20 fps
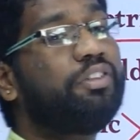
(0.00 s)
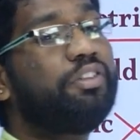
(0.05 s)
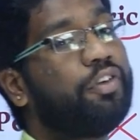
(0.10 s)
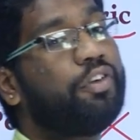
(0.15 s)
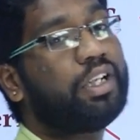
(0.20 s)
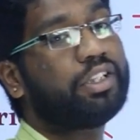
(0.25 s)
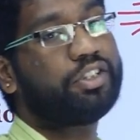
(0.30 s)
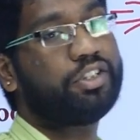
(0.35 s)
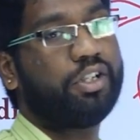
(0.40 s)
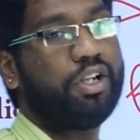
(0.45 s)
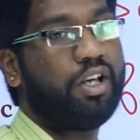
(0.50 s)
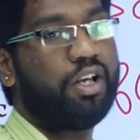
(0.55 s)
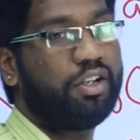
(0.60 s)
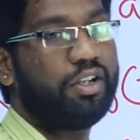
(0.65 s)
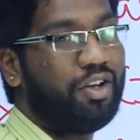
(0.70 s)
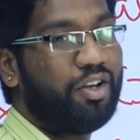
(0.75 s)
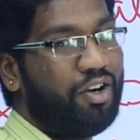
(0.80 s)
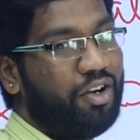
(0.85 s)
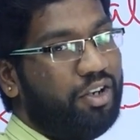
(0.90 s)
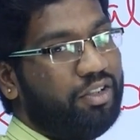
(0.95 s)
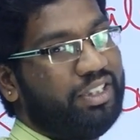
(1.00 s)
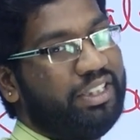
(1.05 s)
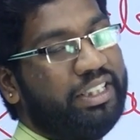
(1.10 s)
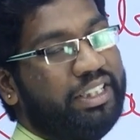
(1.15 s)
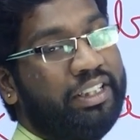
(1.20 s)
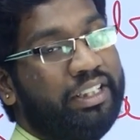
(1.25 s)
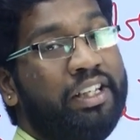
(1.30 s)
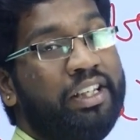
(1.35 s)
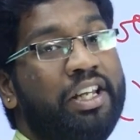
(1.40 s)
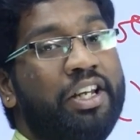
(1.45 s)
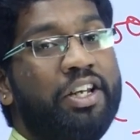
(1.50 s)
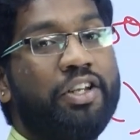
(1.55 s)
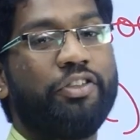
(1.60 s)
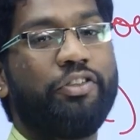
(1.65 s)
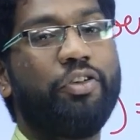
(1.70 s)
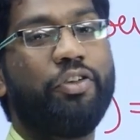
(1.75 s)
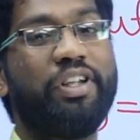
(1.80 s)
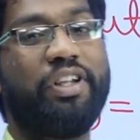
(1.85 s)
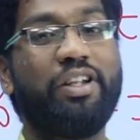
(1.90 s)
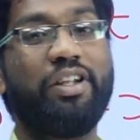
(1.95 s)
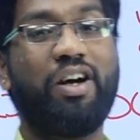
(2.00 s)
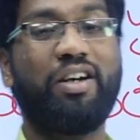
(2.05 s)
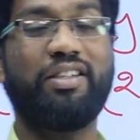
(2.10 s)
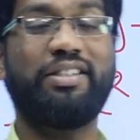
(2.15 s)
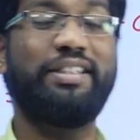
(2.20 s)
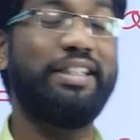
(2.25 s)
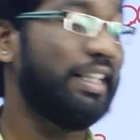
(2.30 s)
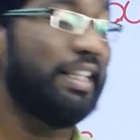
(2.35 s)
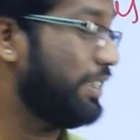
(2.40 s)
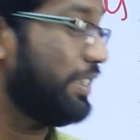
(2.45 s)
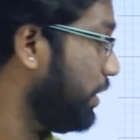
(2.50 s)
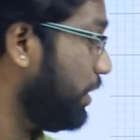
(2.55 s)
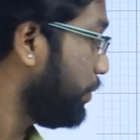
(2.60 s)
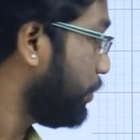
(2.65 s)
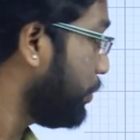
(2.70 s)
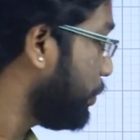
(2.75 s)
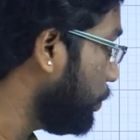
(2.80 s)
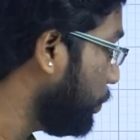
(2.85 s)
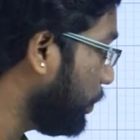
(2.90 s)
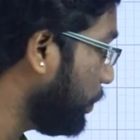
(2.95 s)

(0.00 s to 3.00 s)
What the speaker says: function or not. So in last lecture, through